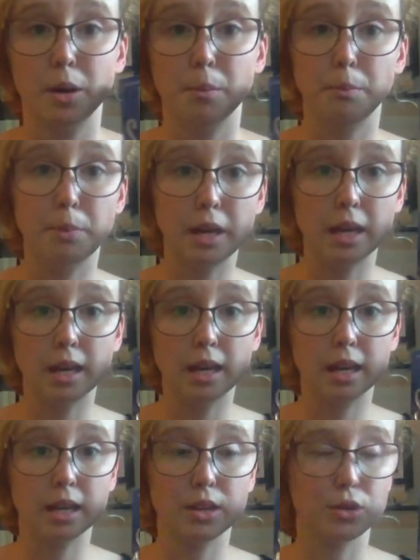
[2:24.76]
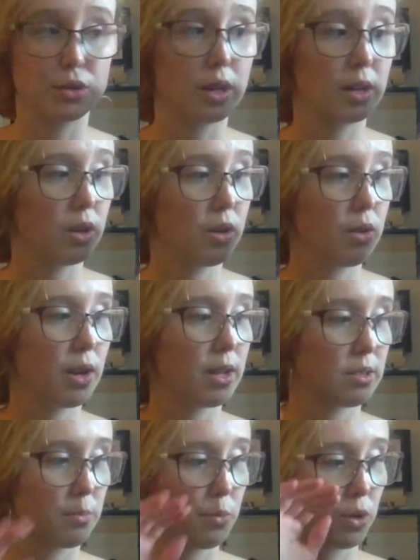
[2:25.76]
B, it is known
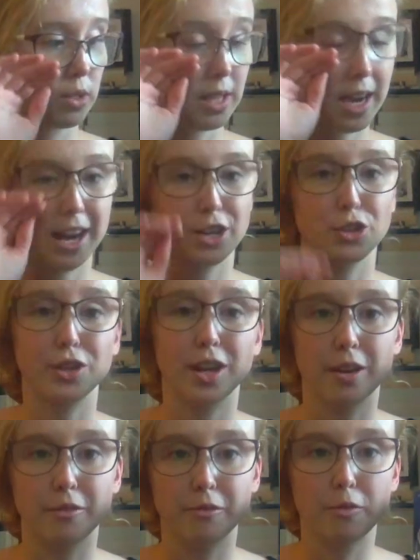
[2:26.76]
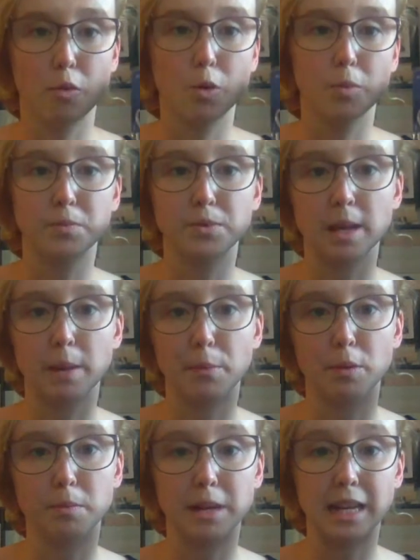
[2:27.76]
as a book to actually have 4
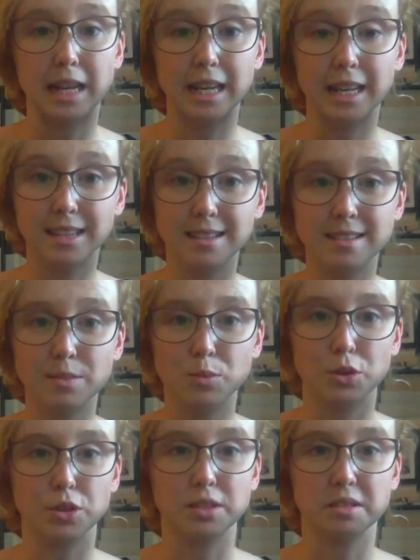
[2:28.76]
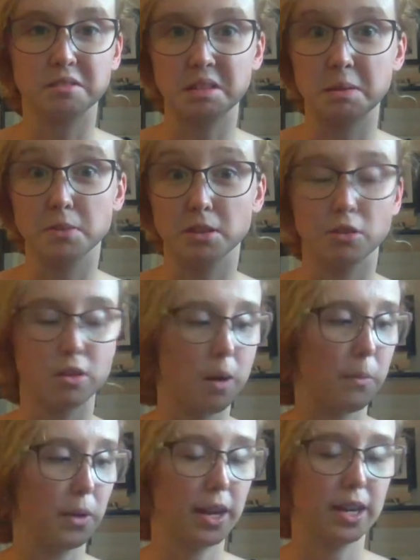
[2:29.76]
separate beginnings, which seems a little
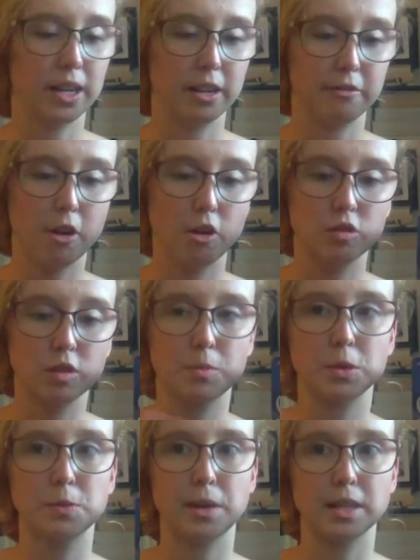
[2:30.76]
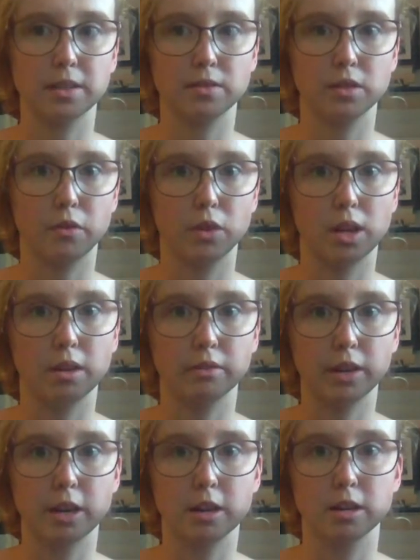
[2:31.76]
complicated. It follows the perspectives of a lot of
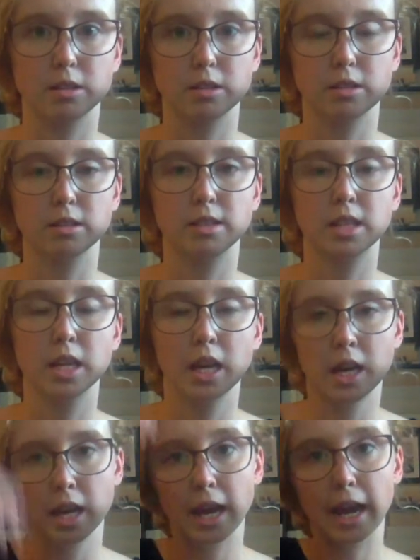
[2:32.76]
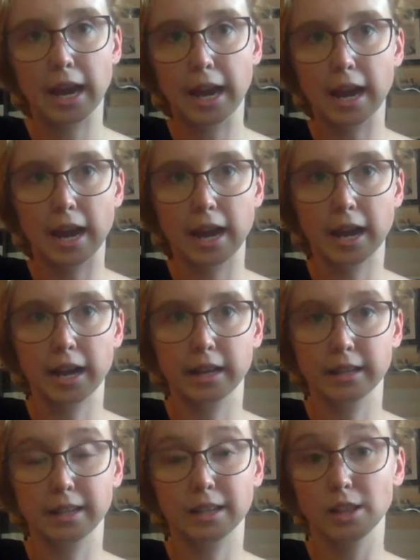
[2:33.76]
characters,
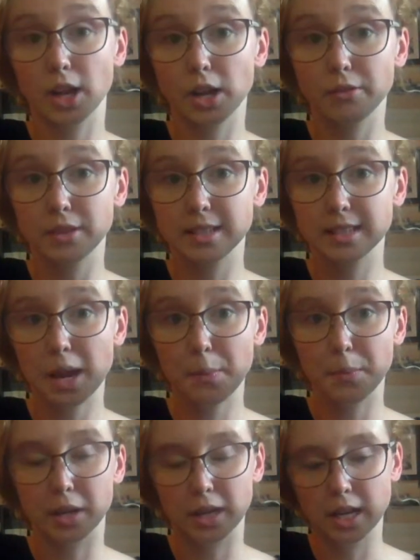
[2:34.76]
and a lot of things happen.